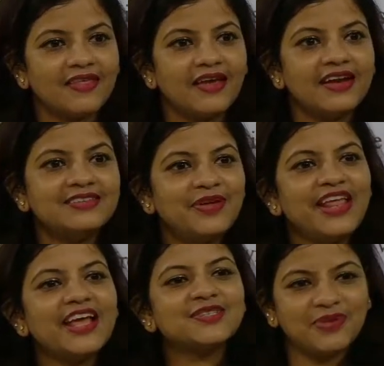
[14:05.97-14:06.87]
It is very
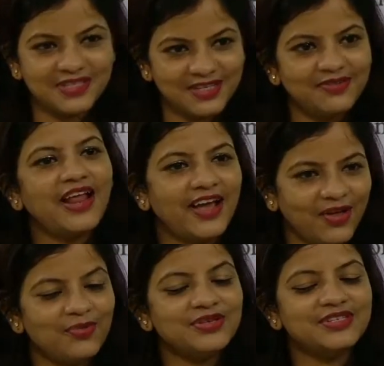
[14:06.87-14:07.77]
expensive.
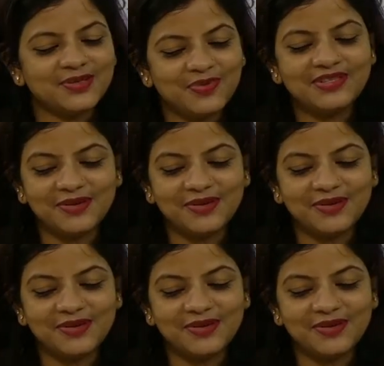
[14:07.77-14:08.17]
Nichrome is expensive.